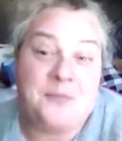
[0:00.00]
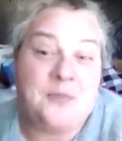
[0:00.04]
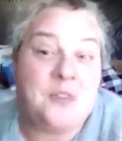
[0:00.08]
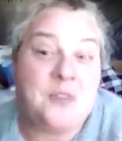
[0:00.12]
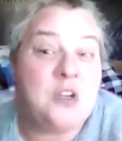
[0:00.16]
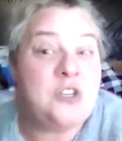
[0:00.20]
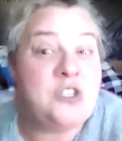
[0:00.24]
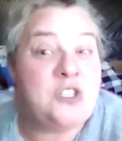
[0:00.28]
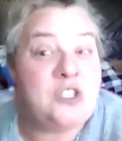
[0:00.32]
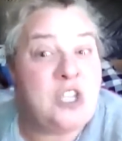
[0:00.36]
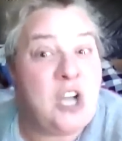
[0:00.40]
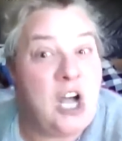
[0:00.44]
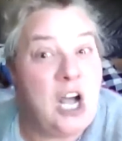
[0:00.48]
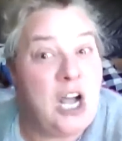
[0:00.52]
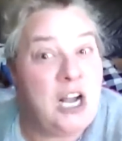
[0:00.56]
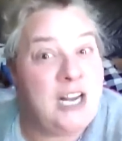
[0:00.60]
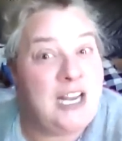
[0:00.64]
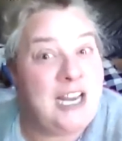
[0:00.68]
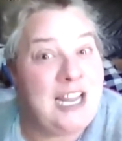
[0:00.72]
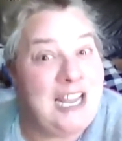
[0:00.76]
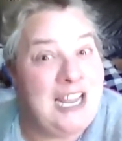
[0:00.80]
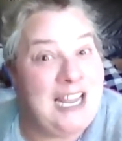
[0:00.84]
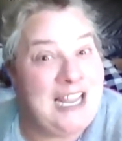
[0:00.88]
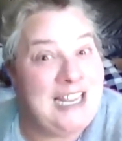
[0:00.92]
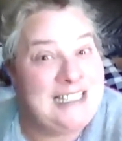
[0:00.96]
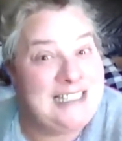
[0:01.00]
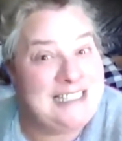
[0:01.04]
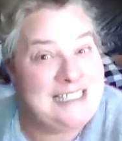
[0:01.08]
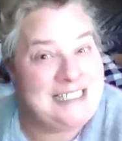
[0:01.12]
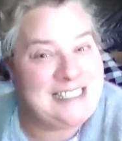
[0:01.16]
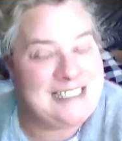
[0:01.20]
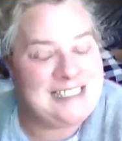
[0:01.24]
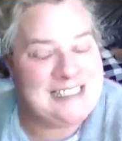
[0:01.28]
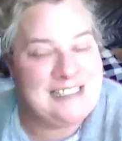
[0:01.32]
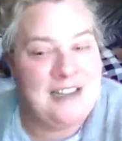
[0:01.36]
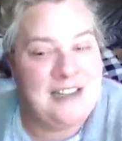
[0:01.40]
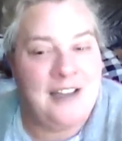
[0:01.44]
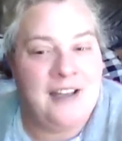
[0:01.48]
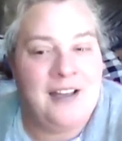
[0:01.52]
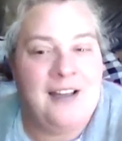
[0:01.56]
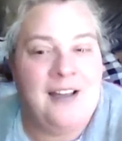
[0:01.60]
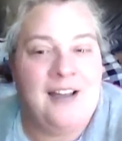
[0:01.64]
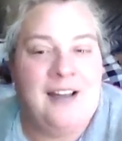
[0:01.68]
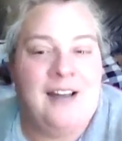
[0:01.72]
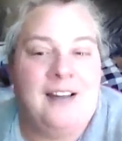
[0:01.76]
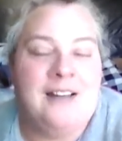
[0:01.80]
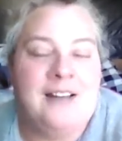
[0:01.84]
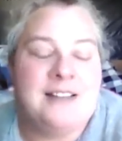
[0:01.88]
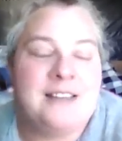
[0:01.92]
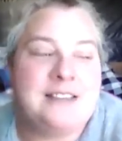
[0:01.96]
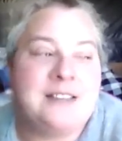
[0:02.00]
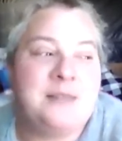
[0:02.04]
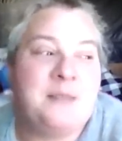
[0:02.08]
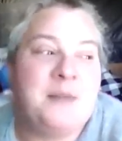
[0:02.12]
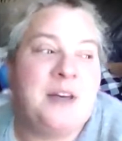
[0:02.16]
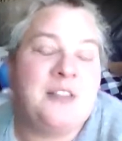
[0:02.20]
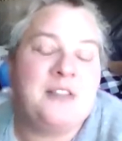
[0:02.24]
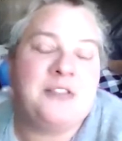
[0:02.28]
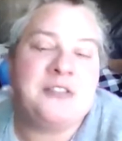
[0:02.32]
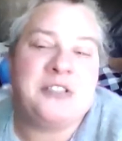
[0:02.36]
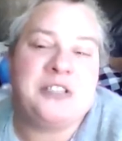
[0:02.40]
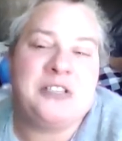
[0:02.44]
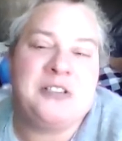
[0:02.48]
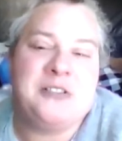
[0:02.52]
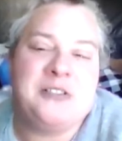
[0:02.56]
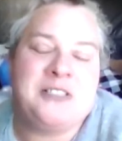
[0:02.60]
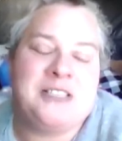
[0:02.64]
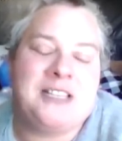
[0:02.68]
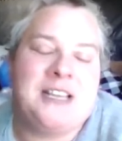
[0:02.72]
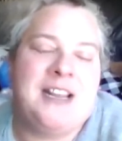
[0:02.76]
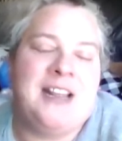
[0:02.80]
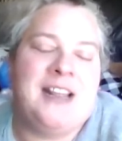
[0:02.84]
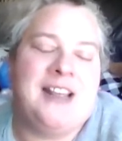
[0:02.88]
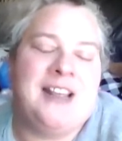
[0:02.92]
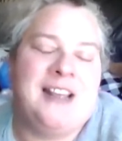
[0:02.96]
They're Sauconies. Some other shoes.